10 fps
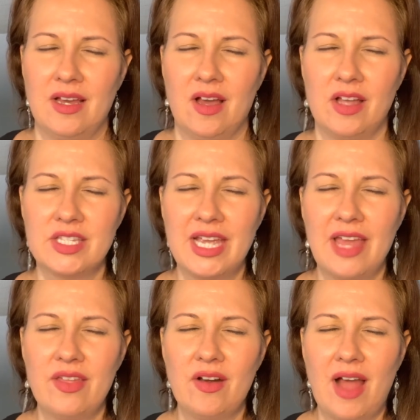
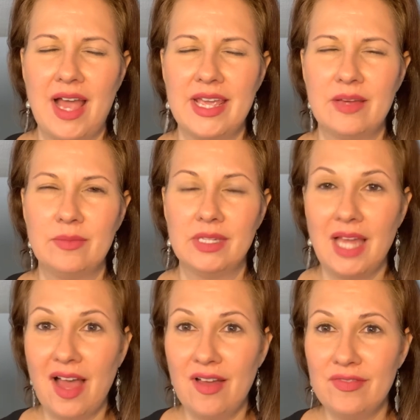Altogether, I am
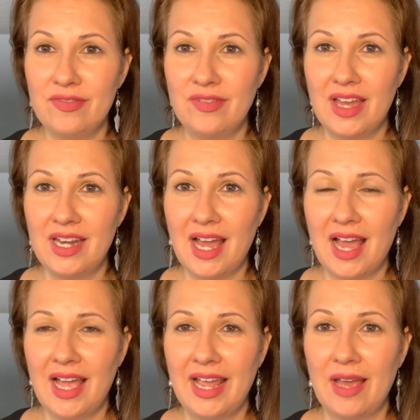love and
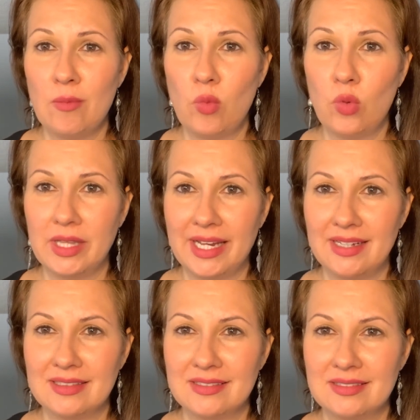I am willing.
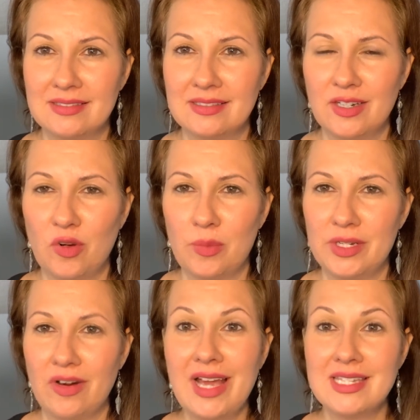You can open
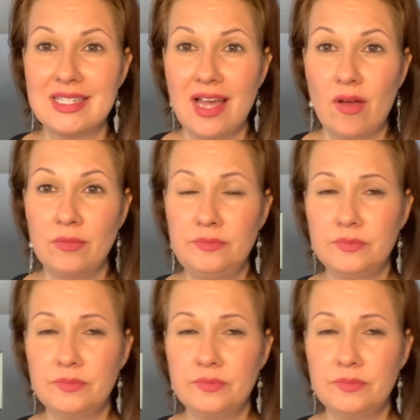your eyes now.